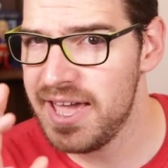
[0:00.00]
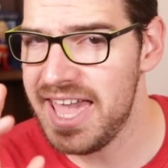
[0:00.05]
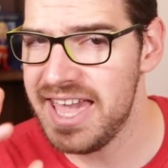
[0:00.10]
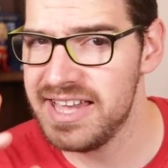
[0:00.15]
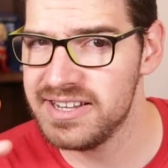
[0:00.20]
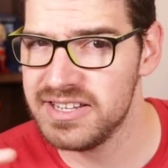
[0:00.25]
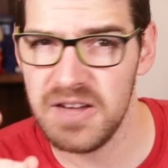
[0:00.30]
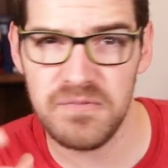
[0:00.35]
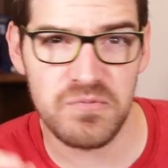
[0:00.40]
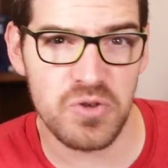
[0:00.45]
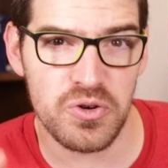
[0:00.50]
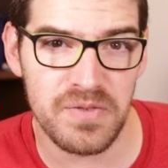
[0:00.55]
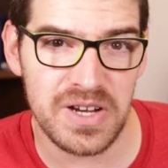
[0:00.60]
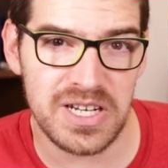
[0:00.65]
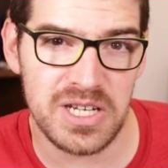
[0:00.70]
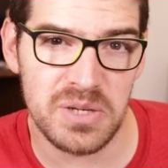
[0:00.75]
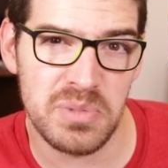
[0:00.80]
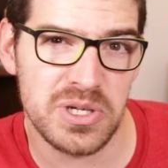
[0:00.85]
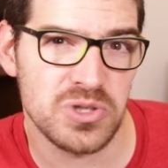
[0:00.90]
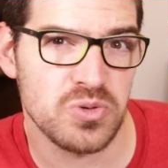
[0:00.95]
And if you're
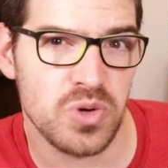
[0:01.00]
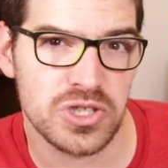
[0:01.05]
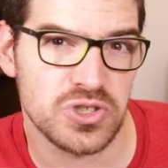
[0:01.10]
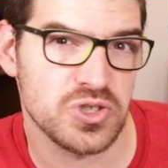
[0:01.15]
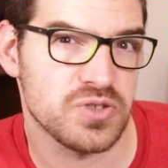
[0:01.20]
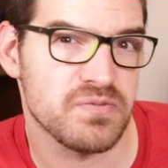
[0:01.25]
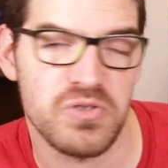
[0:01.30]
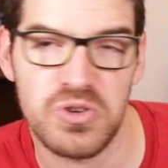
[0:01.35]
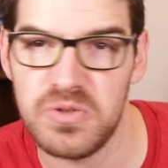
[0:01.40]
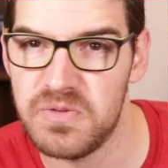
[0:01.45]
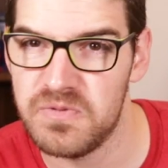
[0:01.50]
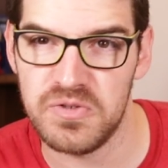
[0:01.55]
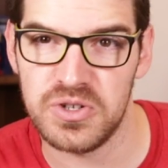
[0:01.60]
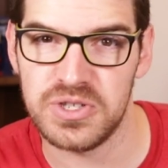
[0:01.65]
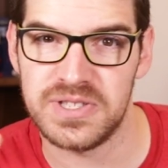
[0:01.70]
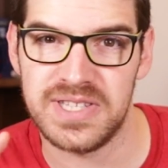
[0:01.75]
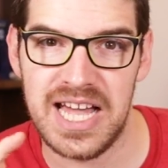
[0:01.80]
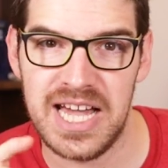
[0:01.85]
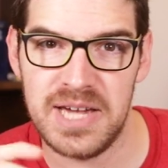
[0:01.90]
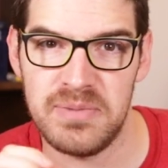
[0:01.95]
finding binge watchers for the
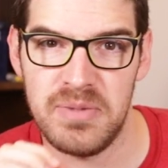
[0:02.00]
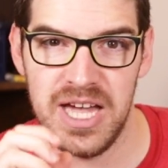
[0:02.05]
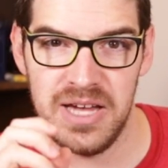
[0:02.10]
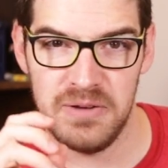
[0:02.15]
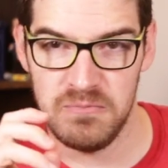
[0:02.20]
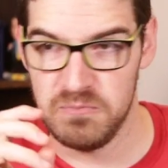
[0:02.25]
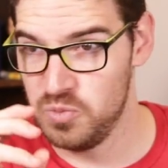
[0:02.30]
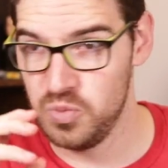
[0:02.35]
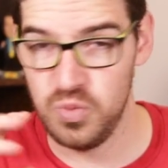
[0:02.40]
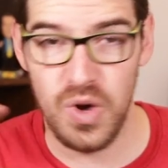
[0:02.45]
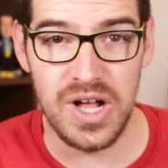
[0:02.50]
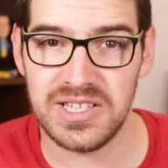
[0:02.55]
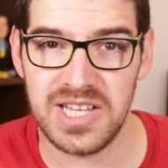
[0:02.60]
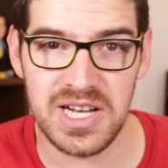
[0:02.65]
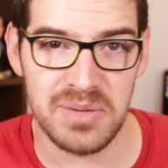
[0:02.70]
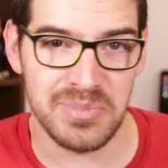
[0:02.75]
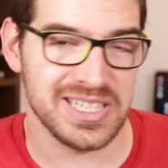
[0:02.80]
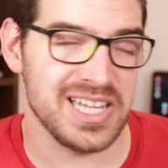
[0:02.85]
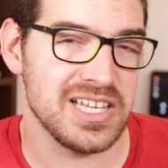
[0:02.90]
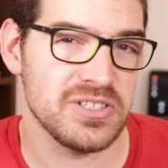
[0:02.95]
first time,
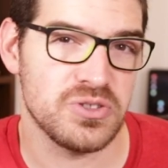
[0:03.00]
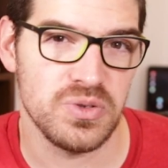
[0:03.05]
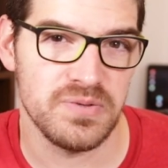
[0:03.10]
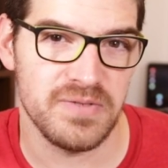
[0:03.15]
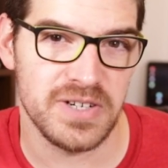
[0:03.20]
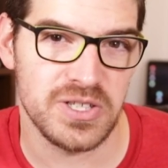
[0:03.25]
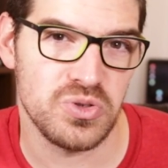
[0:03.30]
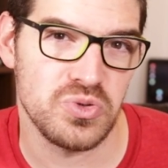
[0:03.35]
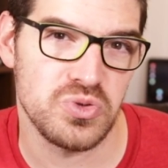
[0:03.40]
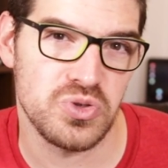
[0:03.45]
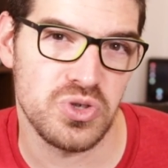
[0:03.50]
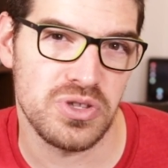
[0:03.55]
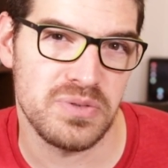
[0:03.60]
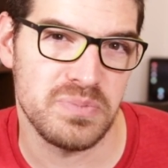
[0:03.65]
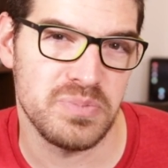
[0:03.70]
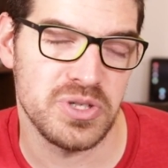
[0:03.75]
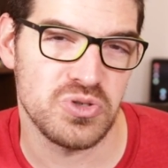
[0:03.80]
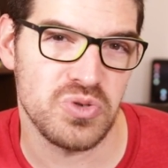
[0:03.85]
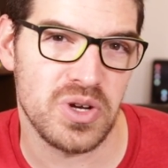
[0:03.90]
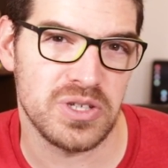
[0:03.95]
welcome. I'd like to invite you to join the
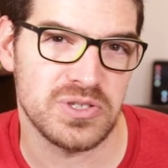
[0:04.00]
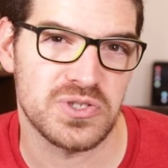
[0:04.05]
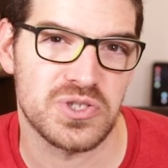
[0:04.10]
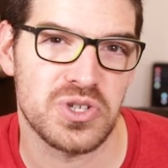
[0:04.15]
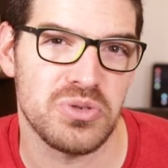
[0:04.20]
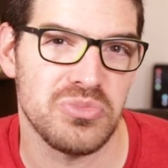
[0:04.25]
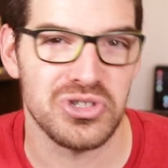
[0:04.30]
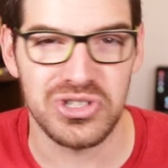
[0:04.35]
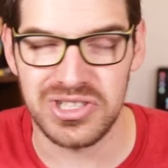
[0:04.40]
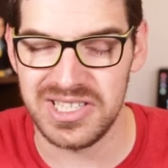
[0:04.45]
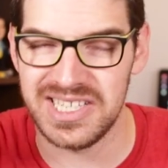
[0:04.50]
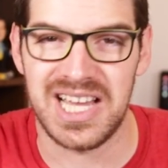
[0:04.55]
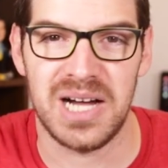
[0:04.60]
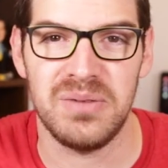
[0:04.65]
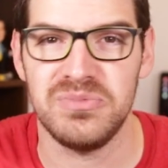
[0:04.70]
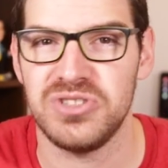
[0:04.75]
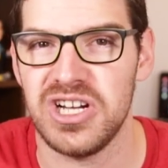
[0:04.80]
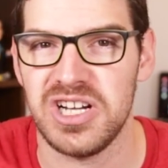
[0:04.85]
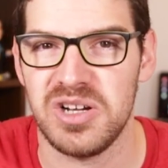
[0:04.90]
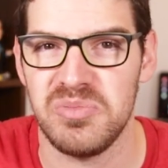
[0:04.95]
binge watchers community.
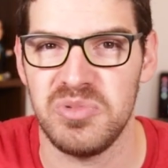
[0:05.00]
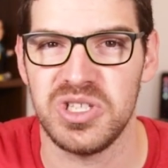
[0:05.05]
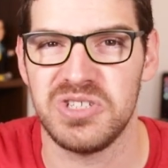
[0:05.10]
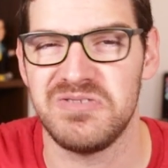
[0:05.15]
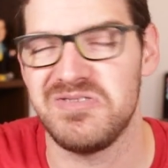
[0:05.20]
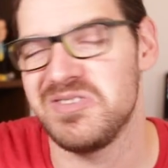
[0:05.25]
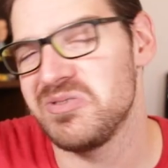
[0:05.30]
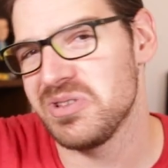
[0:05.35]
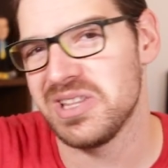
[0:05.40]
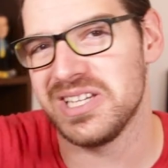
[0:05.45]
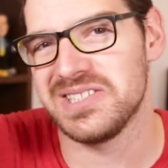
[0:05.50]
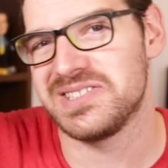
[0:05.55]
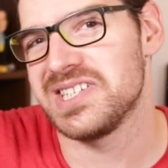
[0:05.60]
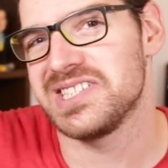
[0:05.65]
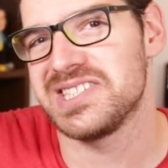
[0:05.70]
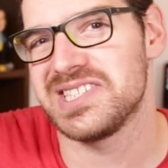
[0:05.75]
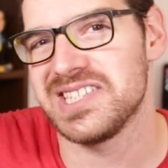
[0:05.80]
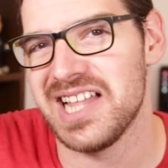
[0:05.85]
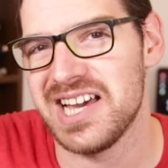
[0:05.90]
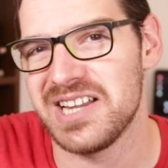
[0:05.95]
Come talk about TV with us.
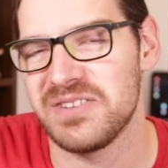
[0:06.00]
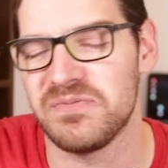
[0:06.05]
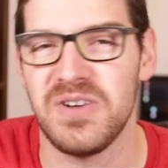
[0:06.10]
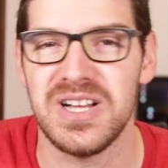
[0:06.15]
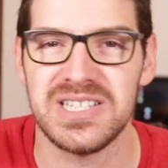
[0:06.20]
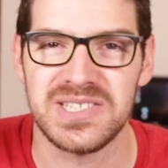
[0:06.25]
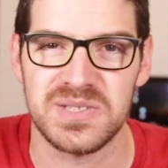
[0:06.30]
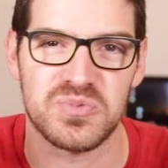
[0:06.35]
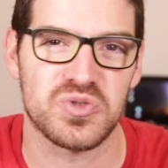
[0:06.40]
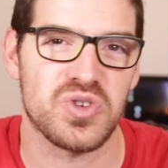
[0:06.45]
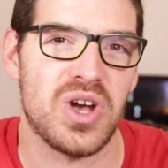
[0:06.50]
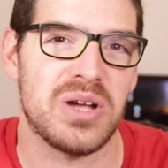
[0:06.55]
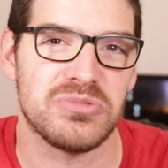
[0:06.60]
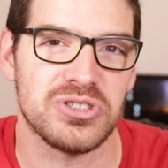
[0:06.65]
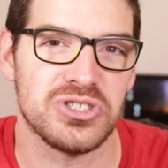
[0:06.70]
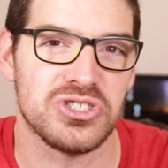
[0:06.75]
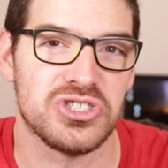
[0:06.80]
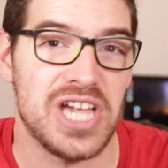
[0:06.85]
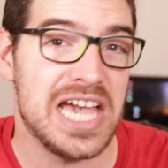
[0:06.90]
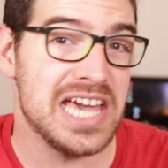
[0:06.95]
It's a lot of fun. Subscribe
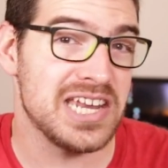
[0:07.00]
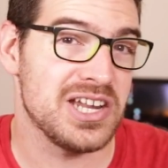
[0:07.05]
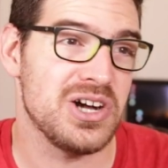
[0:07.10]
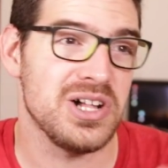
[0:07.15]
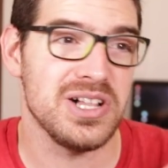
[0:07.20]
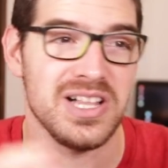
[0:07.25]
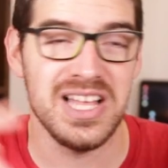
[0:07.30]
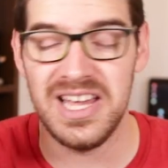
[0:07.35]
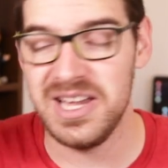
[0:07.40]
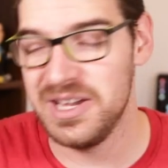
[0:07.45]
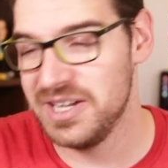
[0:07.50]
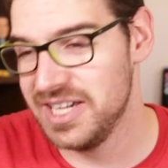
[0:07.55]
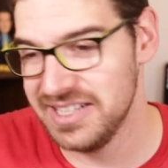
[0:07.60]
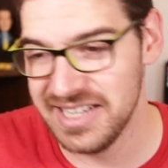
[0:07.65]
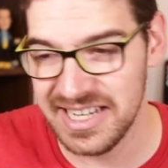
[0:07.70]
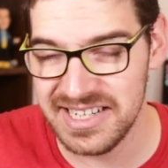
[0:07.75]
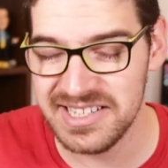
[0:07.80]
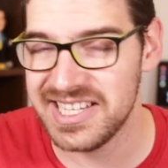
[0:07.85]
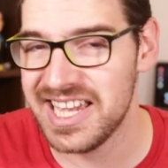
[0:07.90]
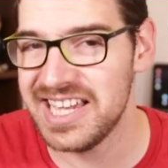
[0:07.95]
to the channel. In
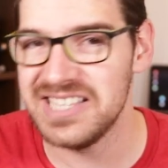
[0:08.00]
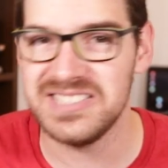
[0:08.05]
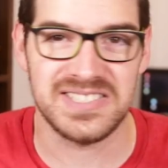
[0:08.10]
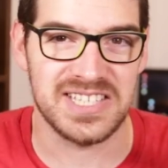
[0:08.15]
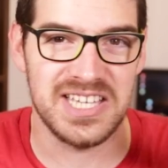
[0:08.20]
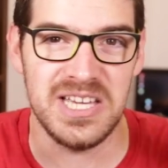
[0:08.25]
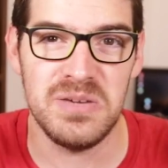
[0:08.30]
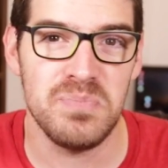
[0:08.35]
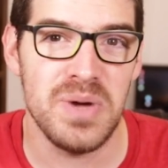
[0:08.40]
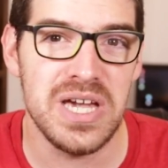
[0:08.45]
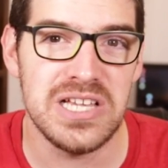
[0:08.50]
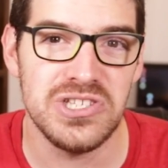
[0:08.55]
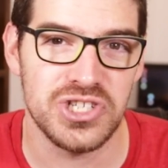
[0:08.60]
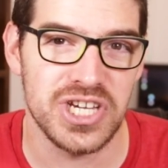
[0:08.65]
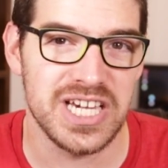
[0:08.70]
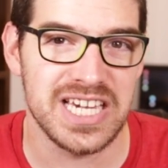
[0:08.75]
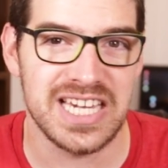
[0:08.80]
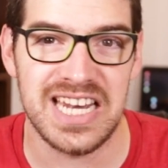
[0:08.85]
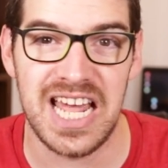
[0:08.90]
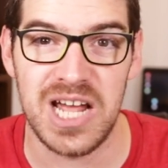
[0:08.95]
any case, keep
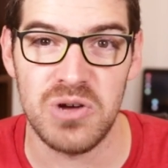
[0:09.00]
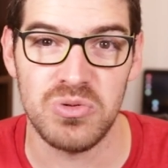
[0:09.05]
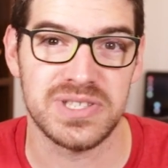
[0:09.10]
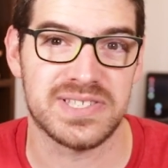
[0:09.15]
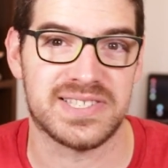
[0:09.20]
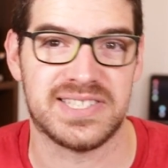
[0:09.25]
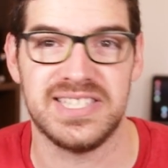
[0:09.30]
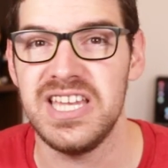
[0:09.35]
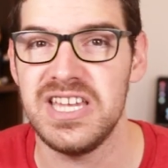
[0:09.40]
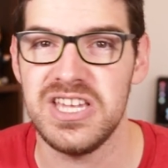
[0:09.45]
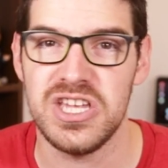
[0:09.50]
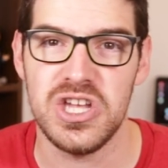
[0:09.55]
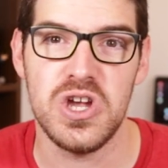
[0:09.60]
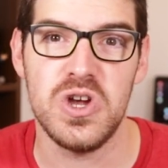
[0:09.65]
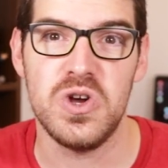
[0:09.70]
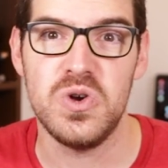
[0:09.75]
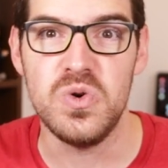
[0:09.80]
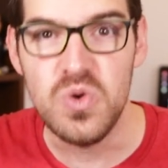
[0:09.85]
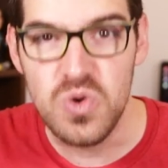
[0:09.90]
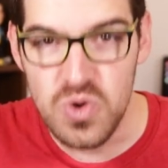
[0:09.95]
binging and I will see
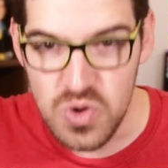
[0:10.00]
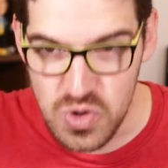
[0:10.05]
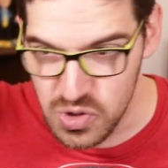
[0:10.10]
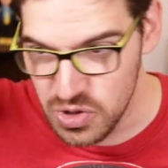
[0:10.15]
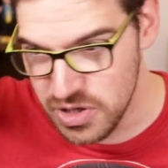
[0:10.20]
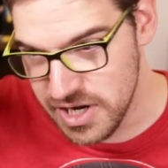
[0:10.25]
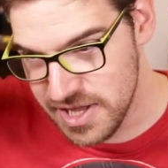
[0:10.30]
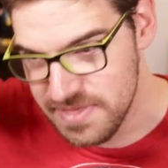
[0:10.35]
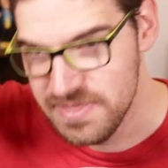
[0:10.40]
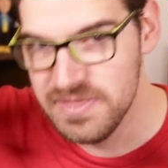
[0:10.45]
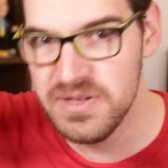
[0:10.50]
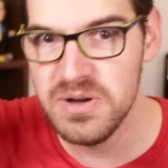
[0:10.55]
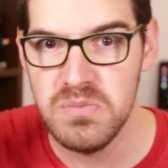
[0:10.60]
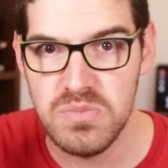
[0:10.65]
you in the